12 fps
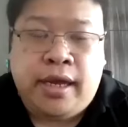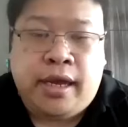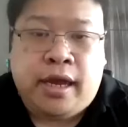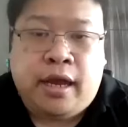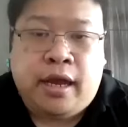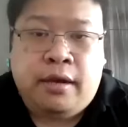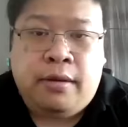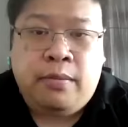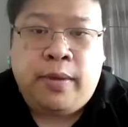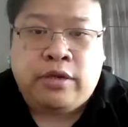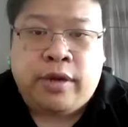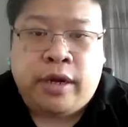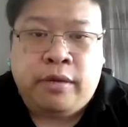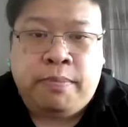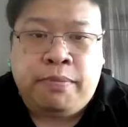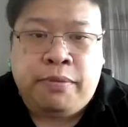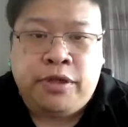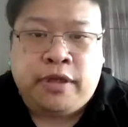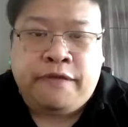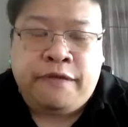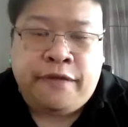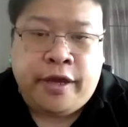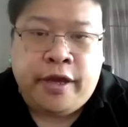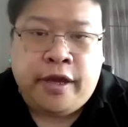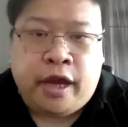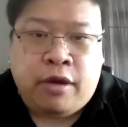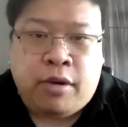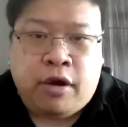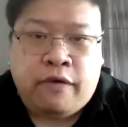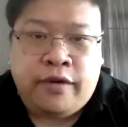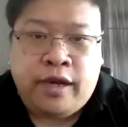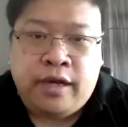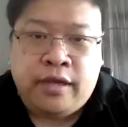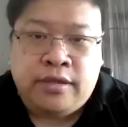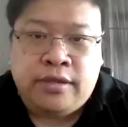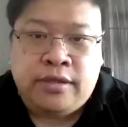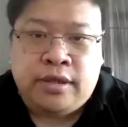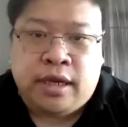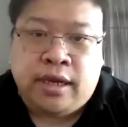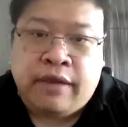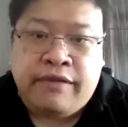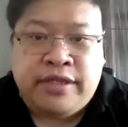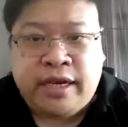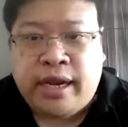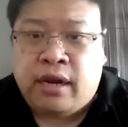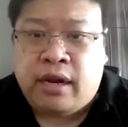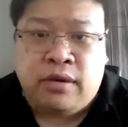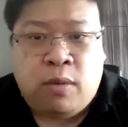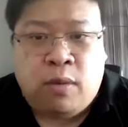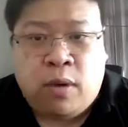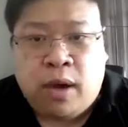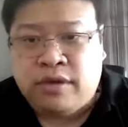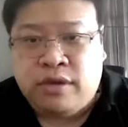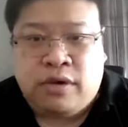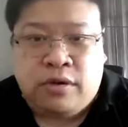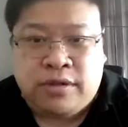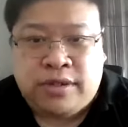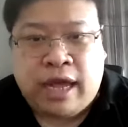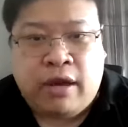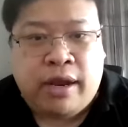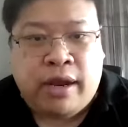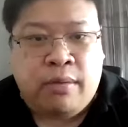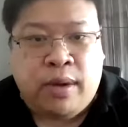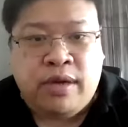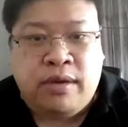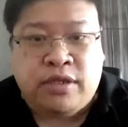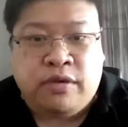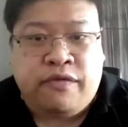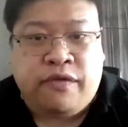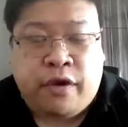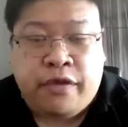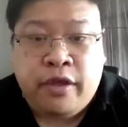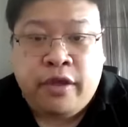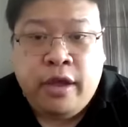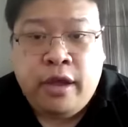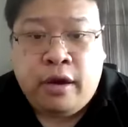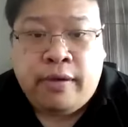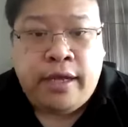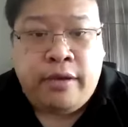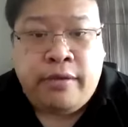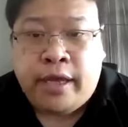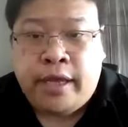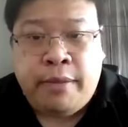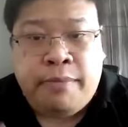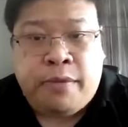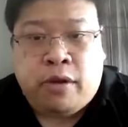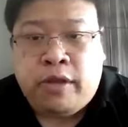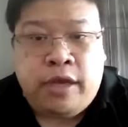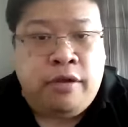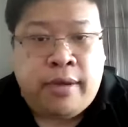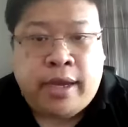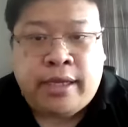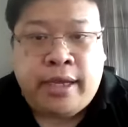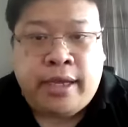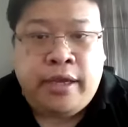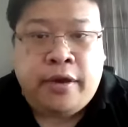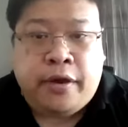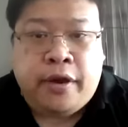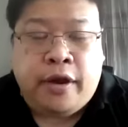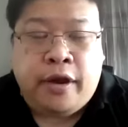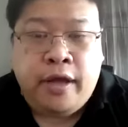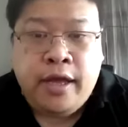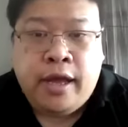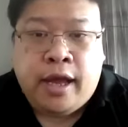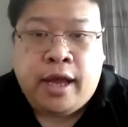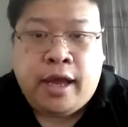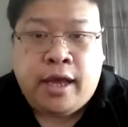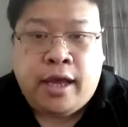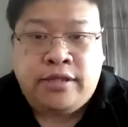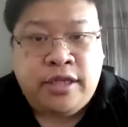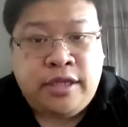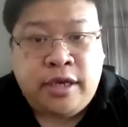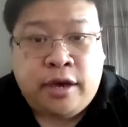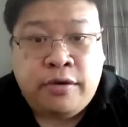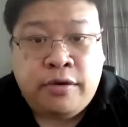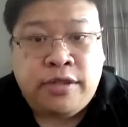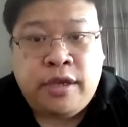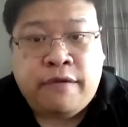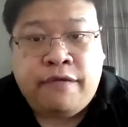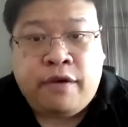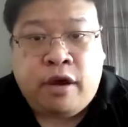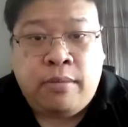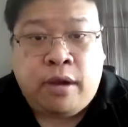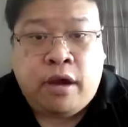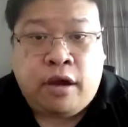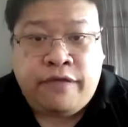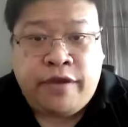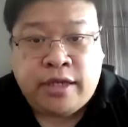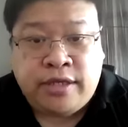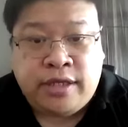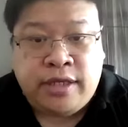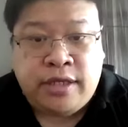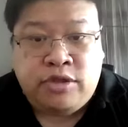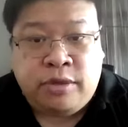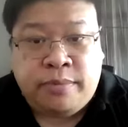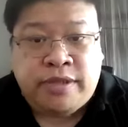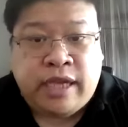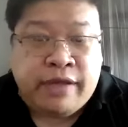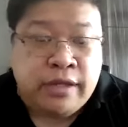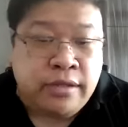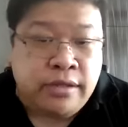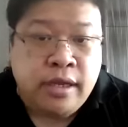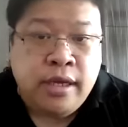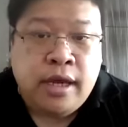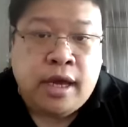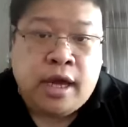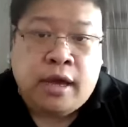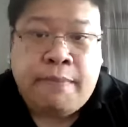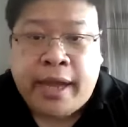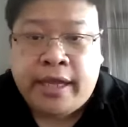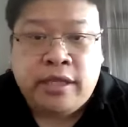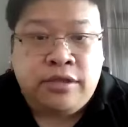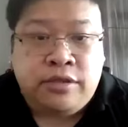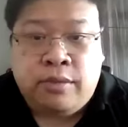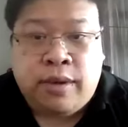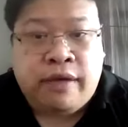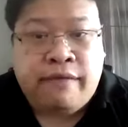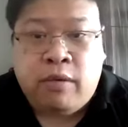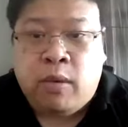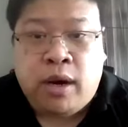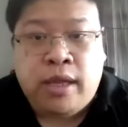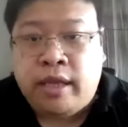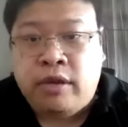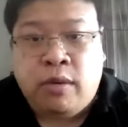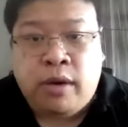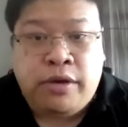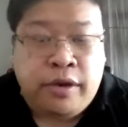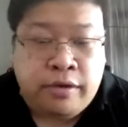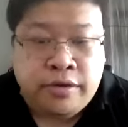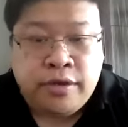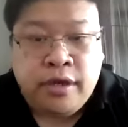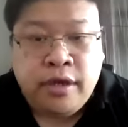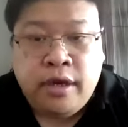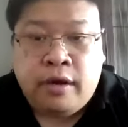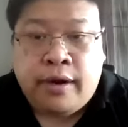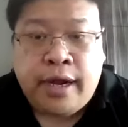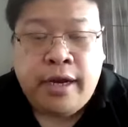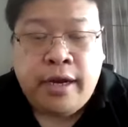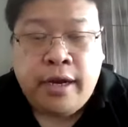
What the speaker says: we're trying to push the fear out of us having said that the wallet's going to close down and so forth. All right, you can continue getting your CTOs in the form of ERC 777s back into whatever wallet that you want to use. All right,